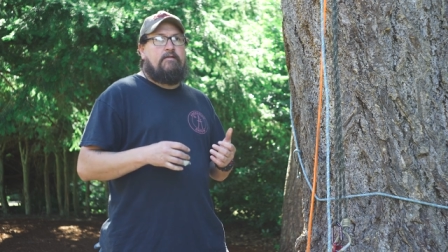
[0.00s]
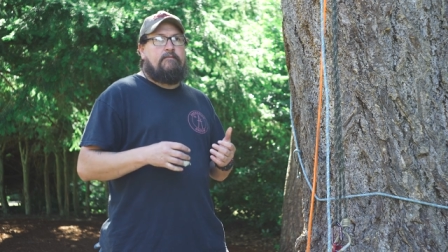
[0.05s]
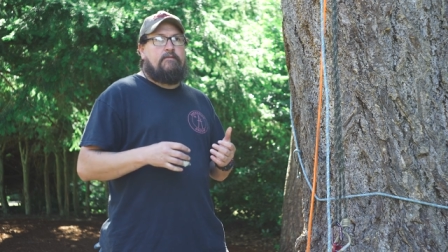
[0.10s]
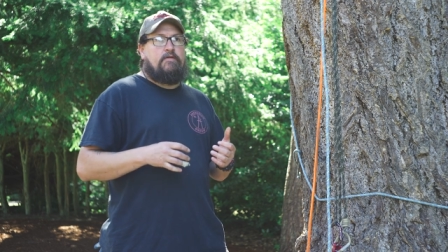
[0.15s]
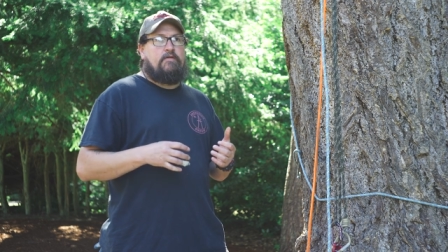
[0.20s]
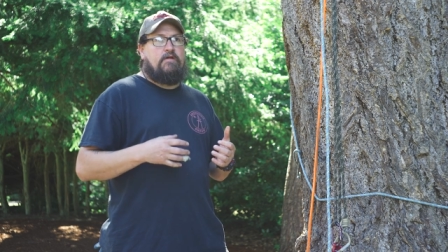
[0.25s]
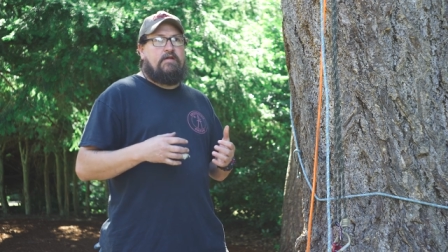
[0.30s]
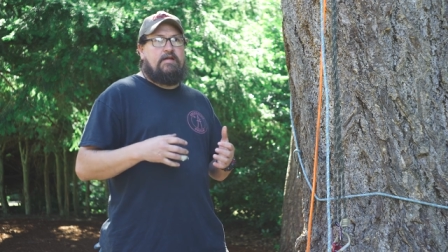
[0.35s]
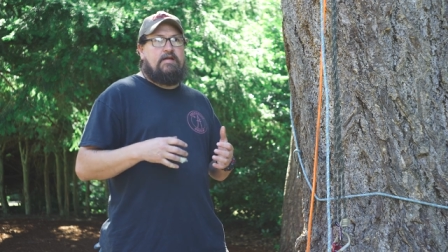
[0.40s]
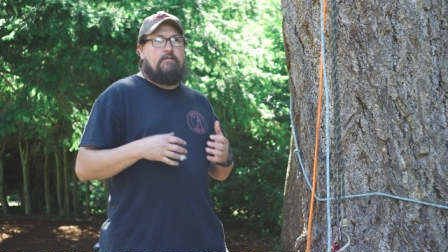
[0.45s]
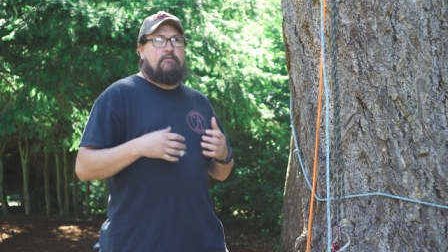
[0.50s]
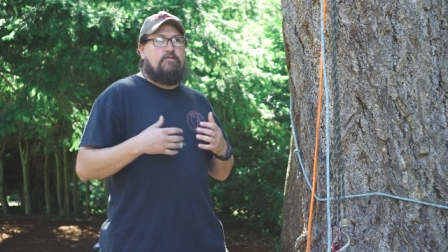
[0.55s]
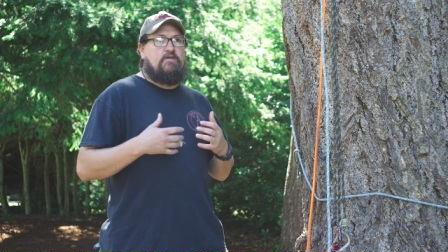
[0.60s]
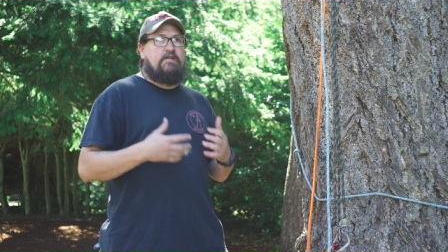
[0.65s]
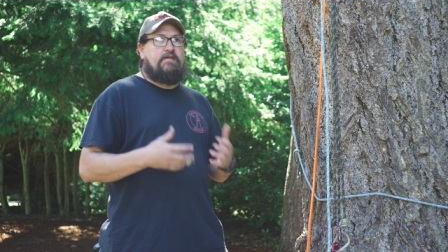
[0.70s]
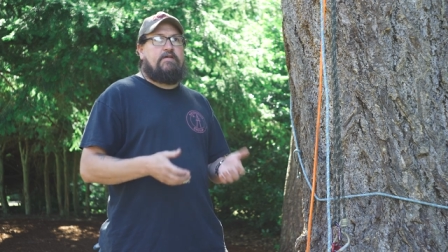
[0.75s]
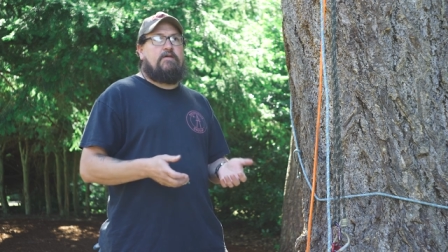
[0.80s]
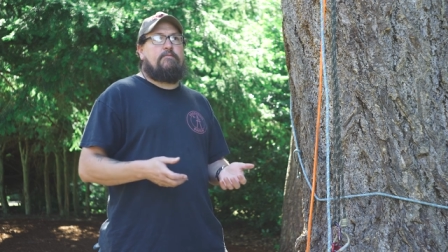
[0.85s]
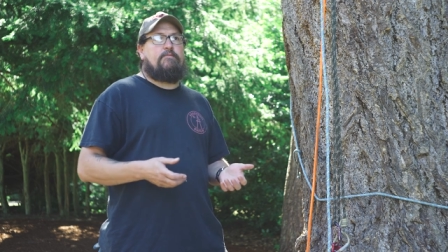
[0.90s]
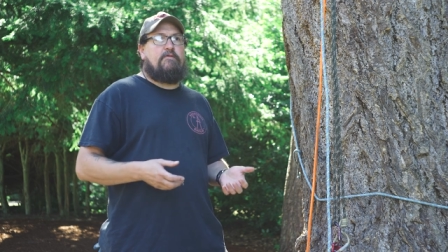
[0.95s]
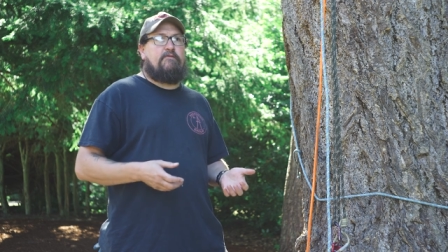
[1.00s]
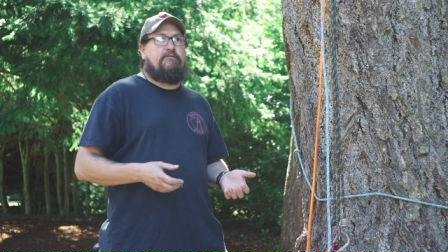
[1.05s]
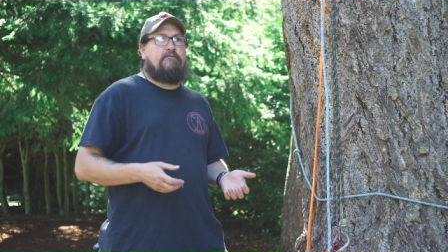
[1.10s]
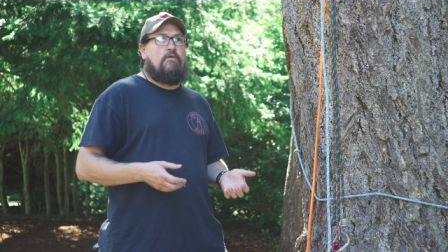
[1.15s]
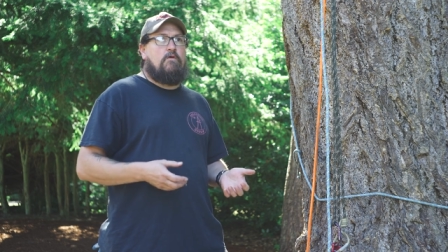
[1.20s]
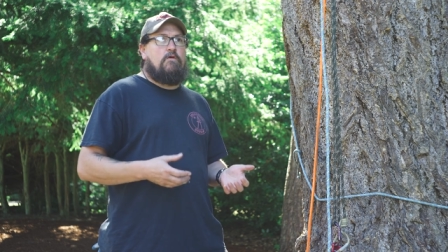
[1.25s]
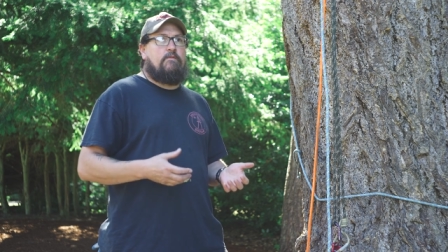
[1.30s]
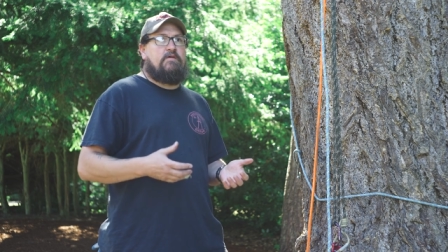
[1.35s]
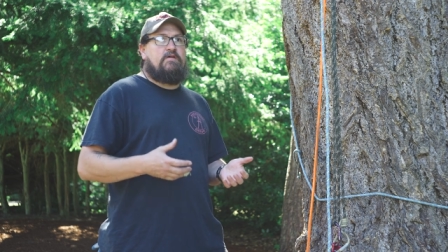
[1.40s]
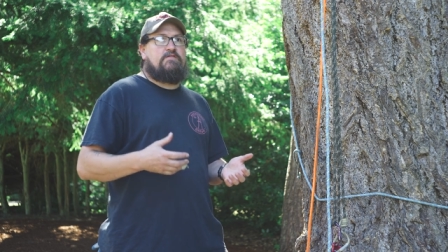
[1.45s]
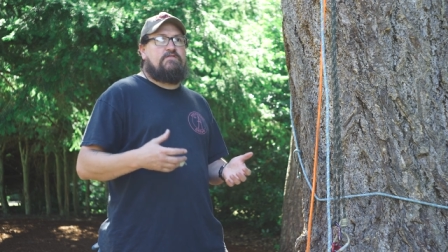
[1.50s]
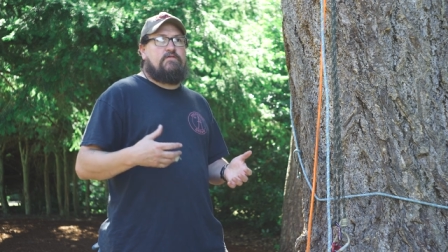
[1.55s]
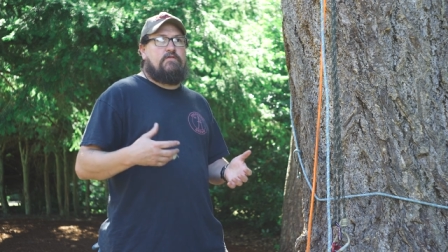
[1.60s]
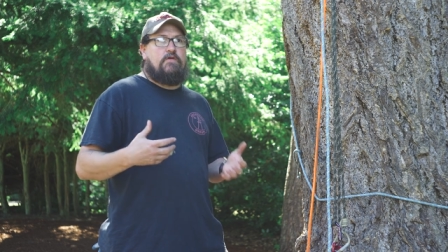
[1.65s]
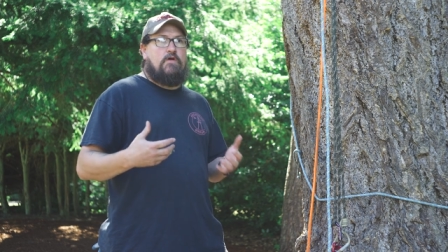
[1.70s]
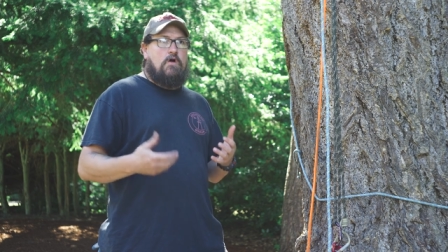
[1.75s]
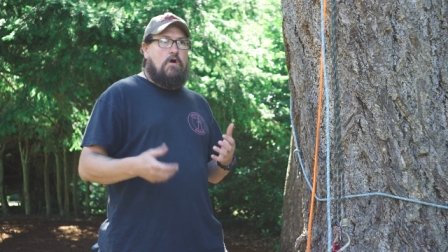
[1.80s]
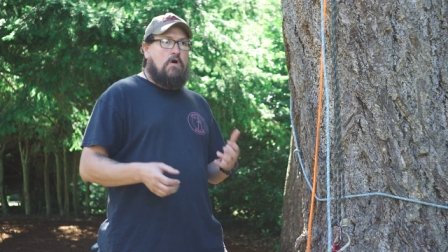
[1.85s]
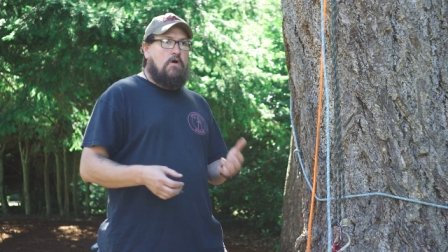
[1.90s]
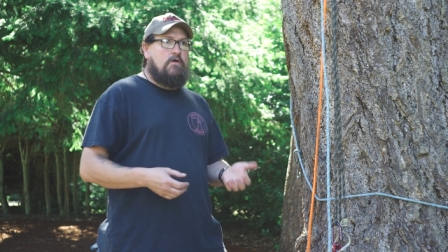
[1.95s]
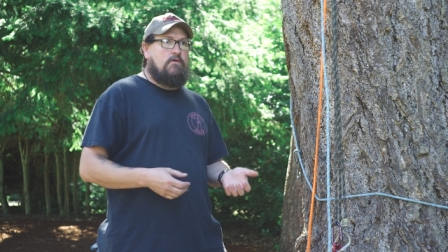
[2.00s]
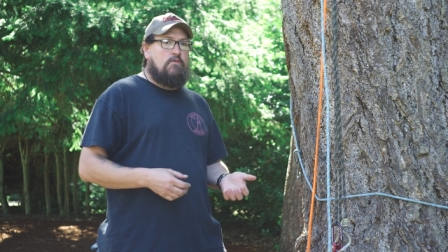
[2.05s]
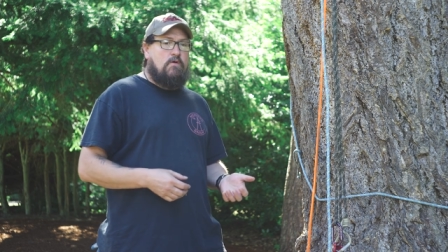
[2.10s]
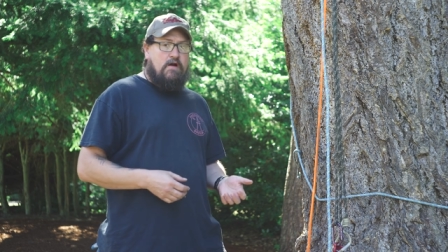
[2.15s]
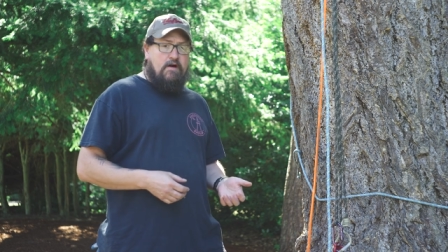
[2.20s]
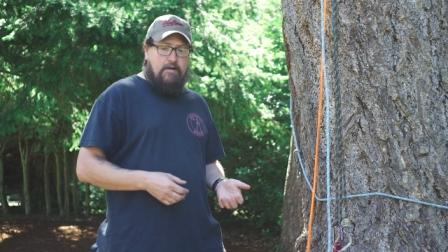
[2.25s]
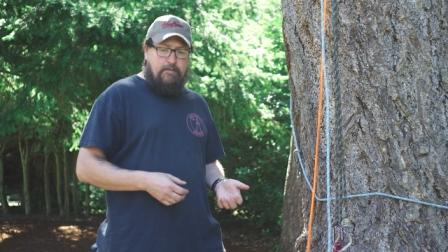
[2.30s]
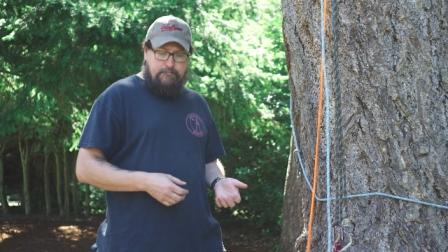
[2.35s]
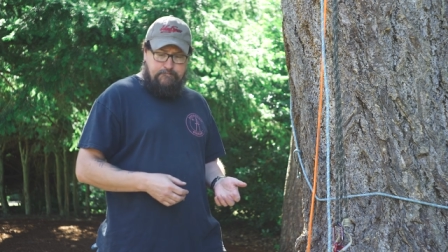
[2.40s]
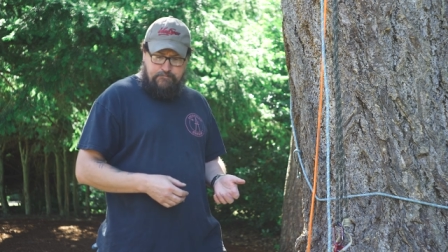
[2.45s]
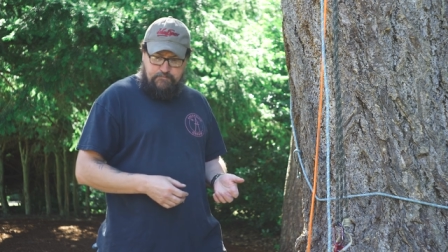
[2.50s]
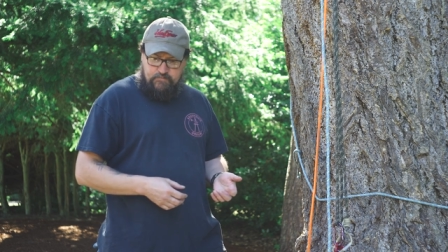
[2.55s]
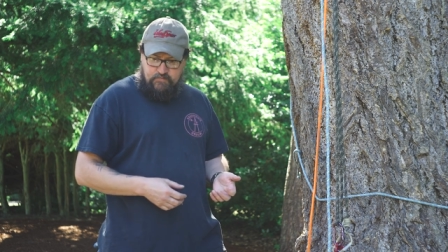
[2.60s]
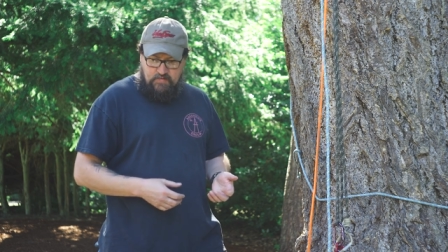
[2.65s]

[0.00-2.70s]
You're going to get really good performance through your hardware.